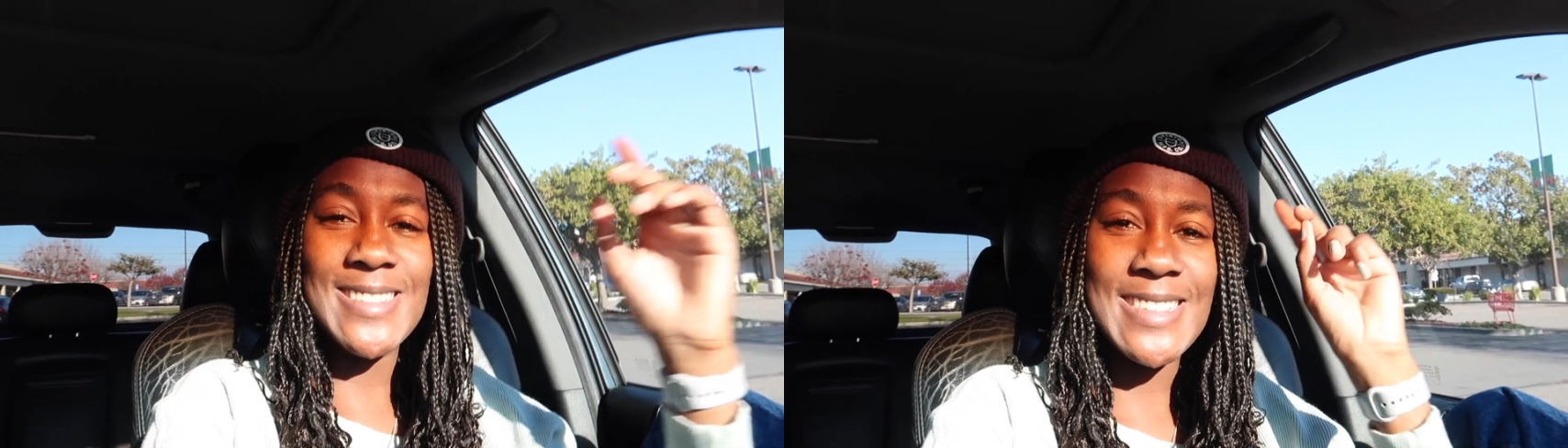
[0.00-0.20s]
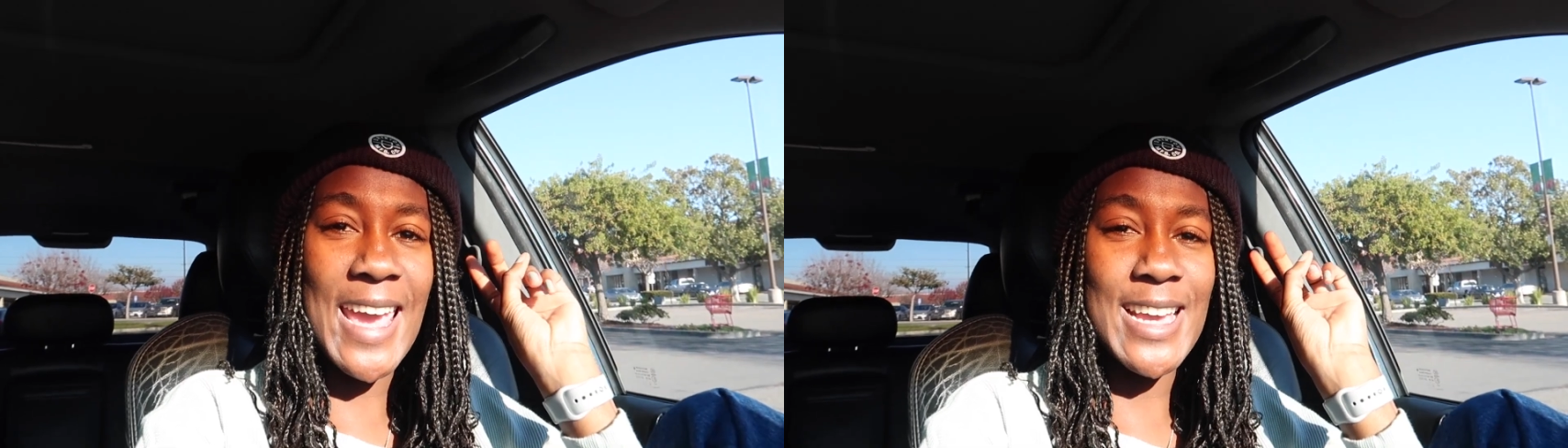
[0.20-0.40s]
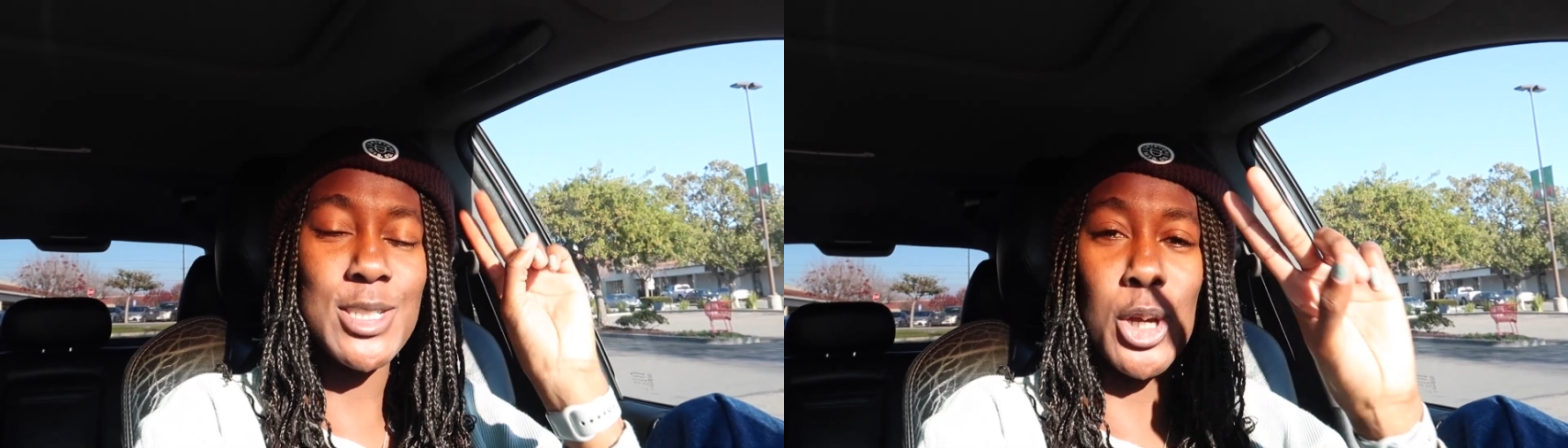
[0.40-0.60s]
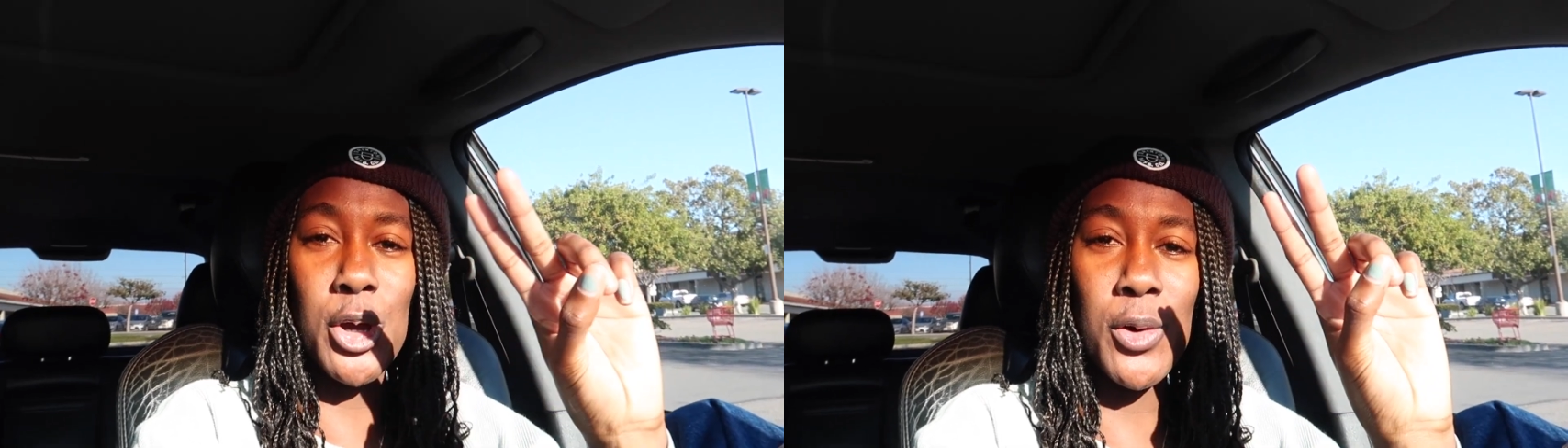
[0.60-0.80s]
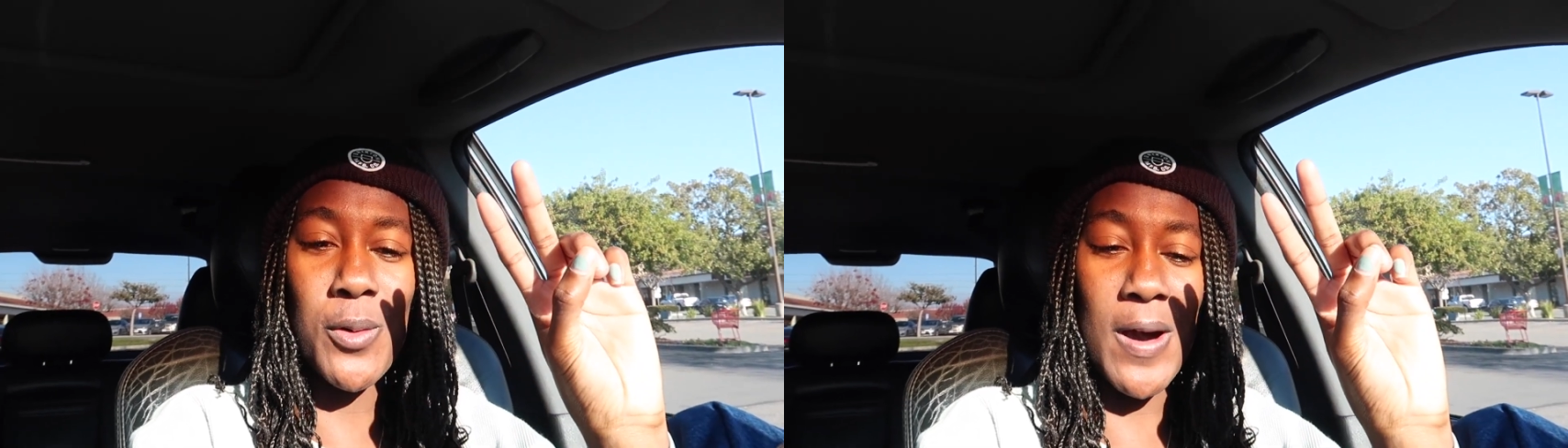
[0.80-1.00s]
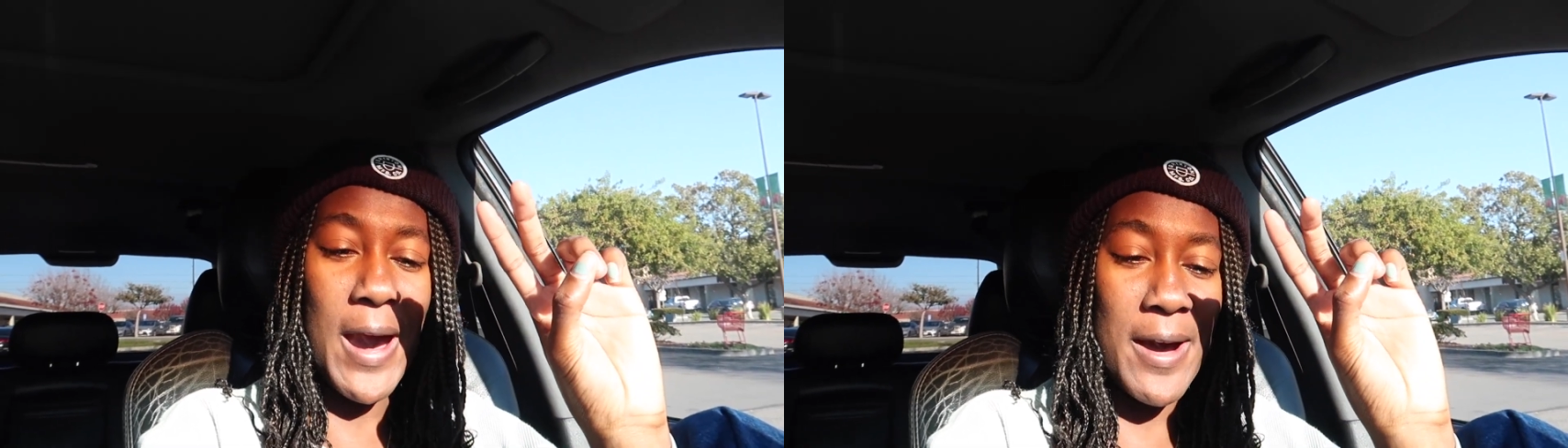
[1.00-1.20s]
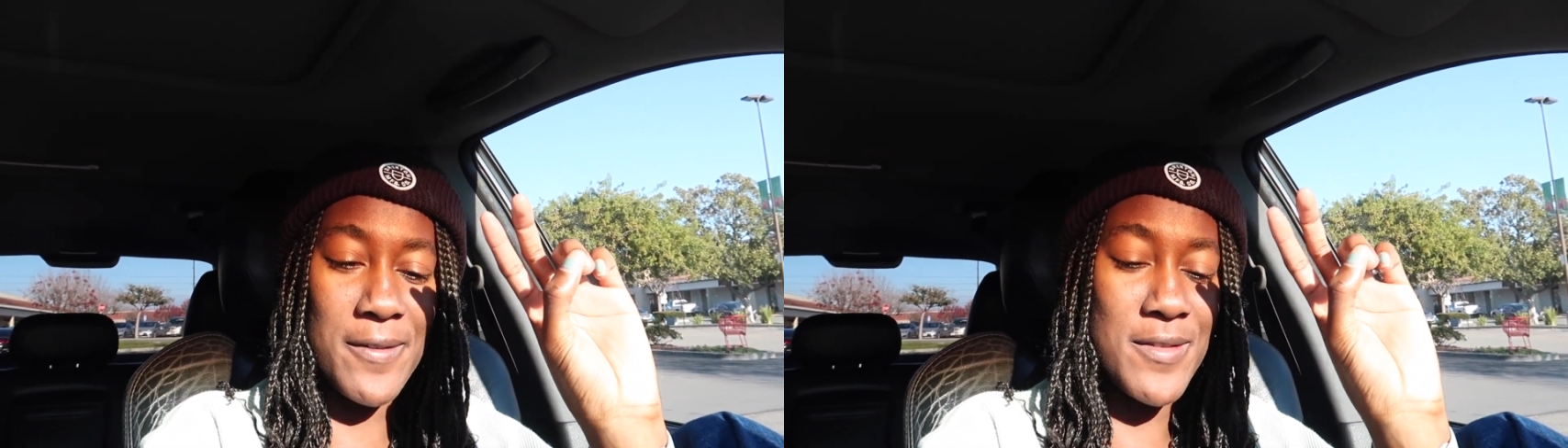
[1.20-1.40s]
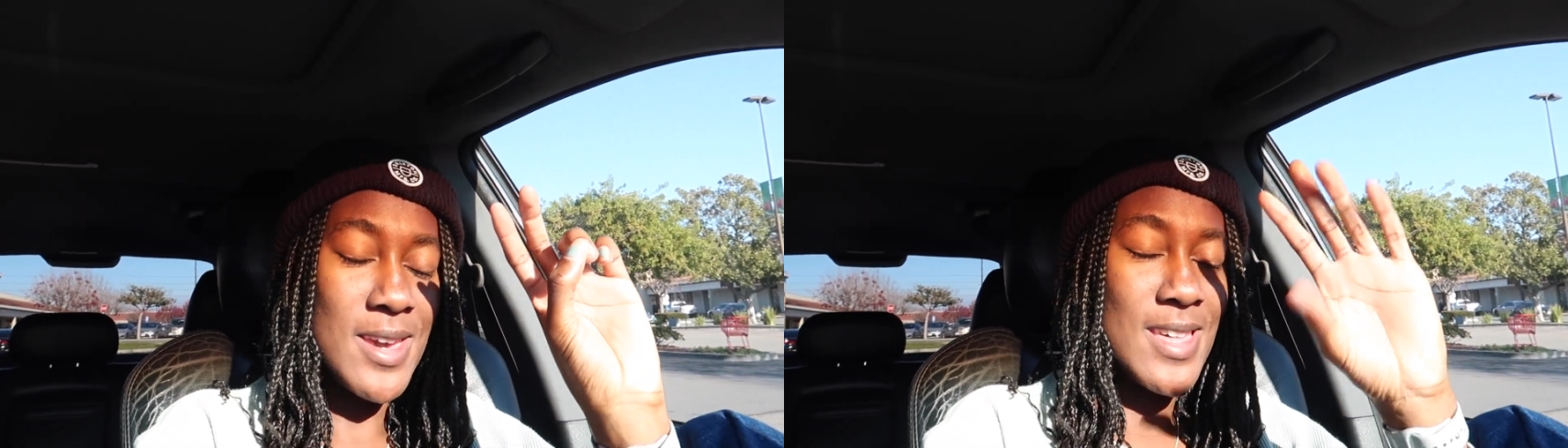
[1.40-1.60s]
it's day two
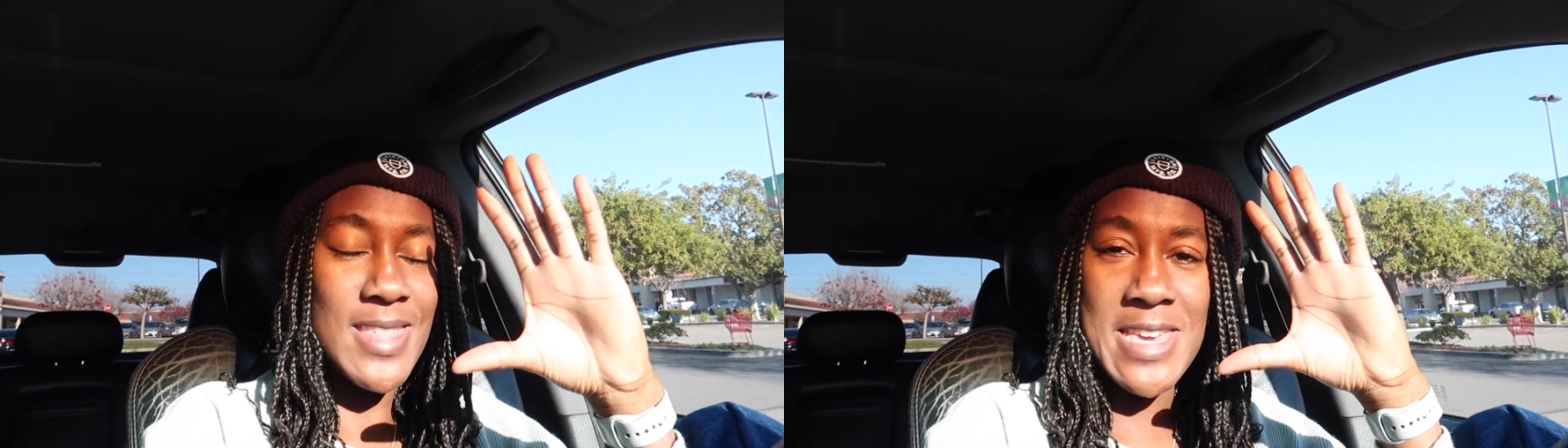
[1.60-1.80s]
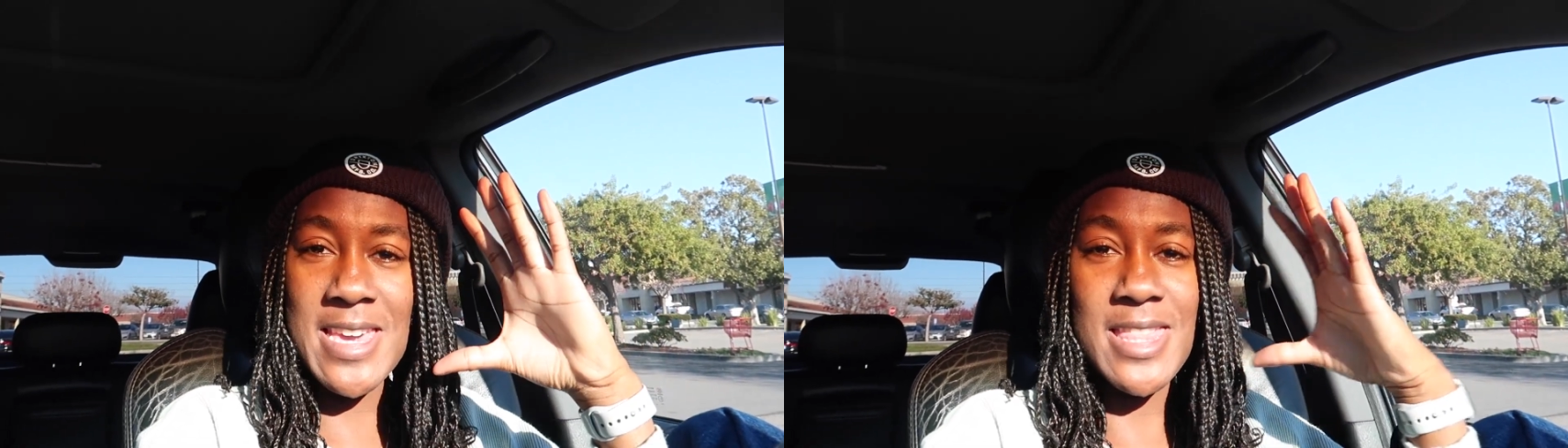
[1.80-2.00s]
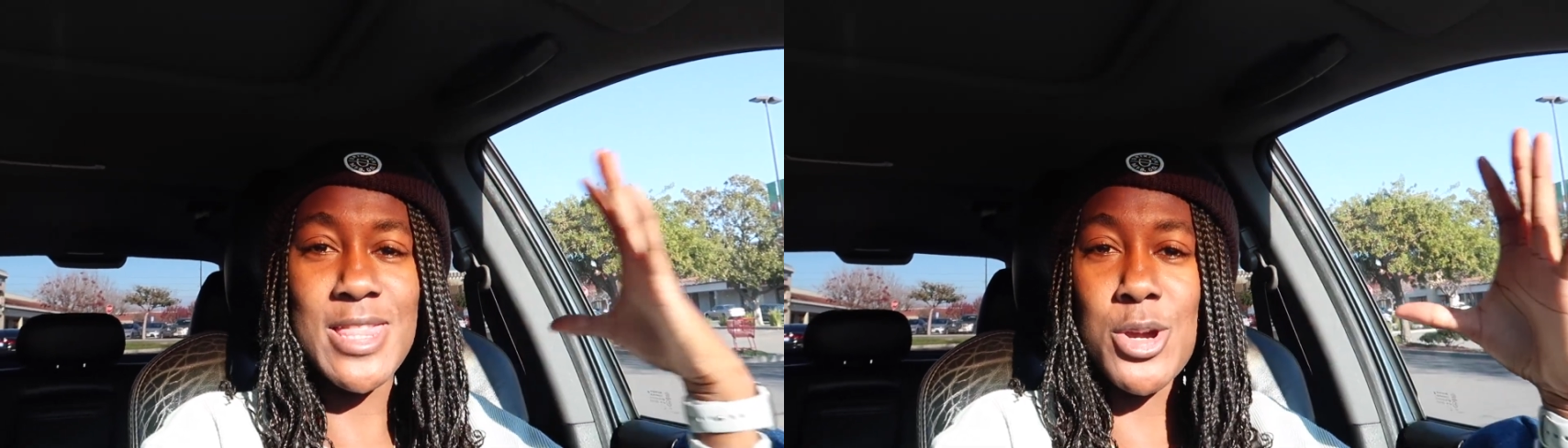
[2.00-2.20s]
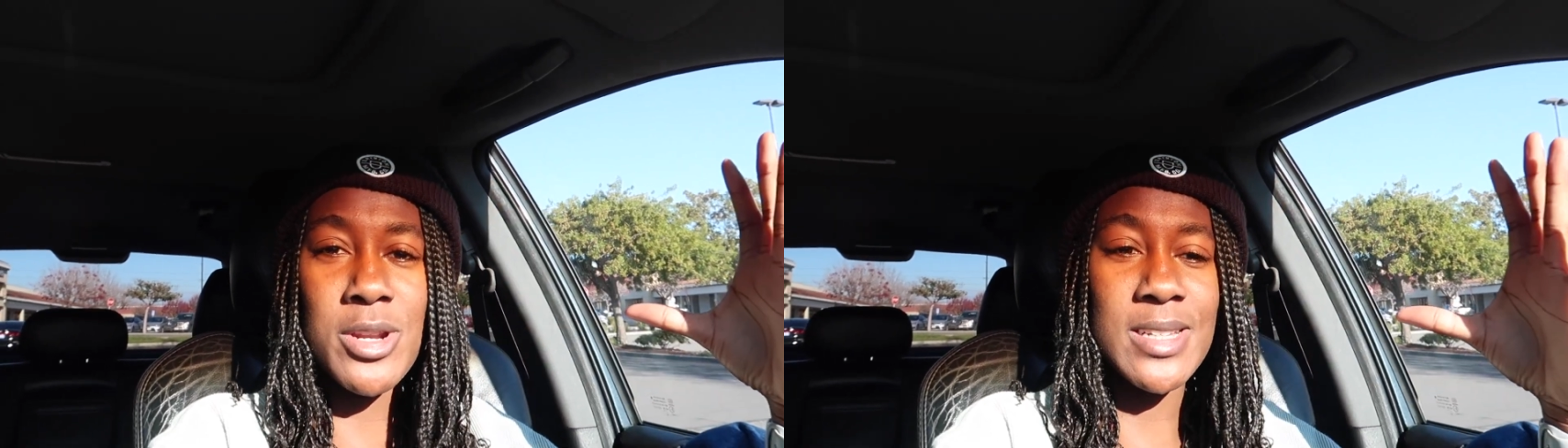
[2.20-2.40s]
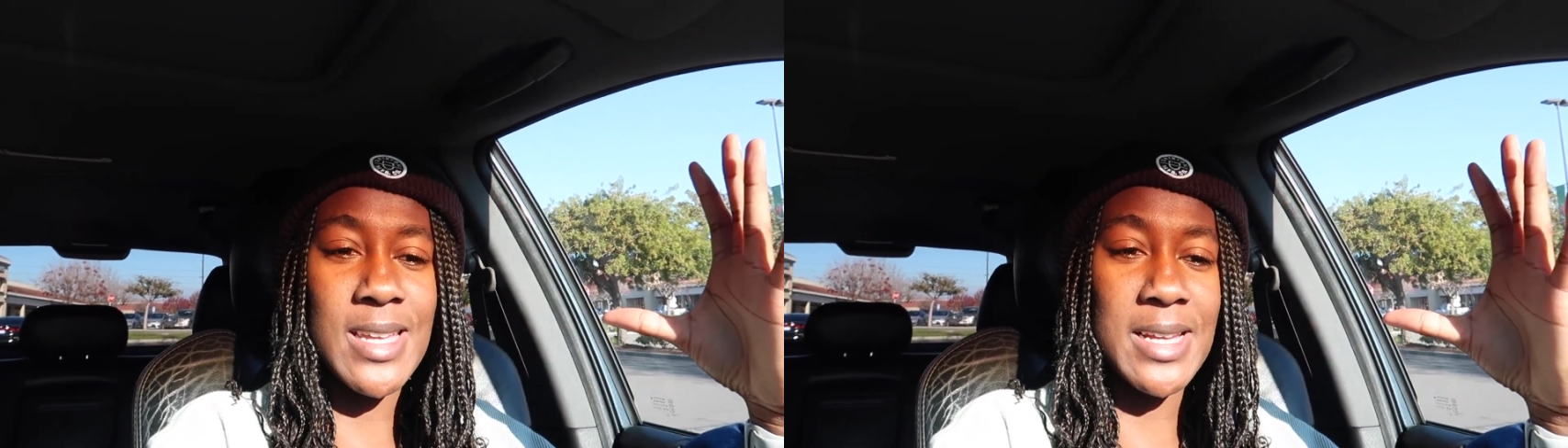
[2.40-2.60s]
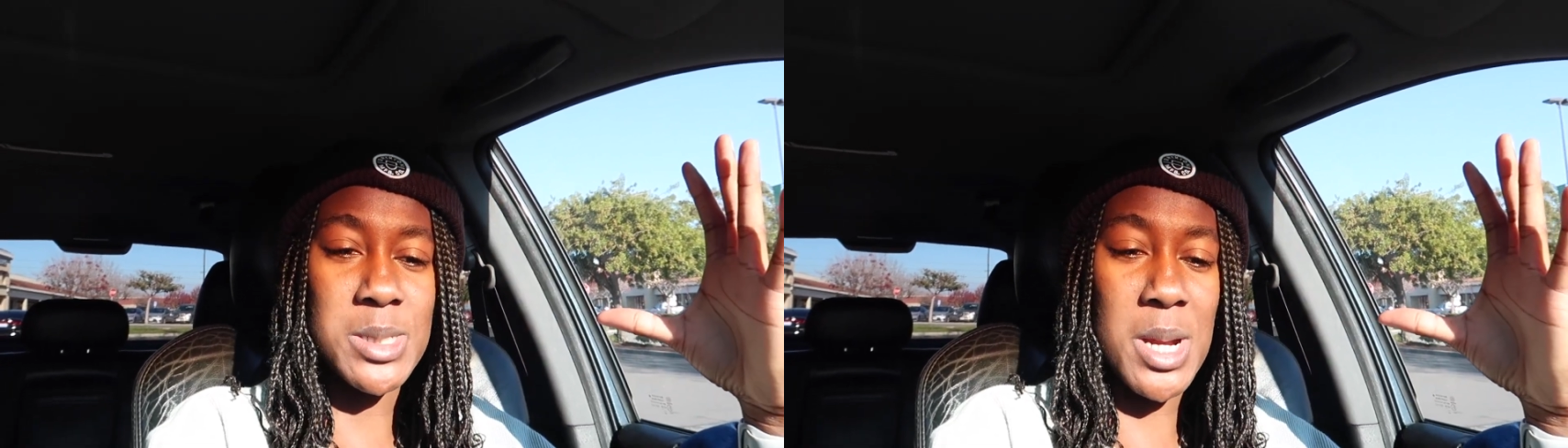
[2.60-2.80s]
of the 30 day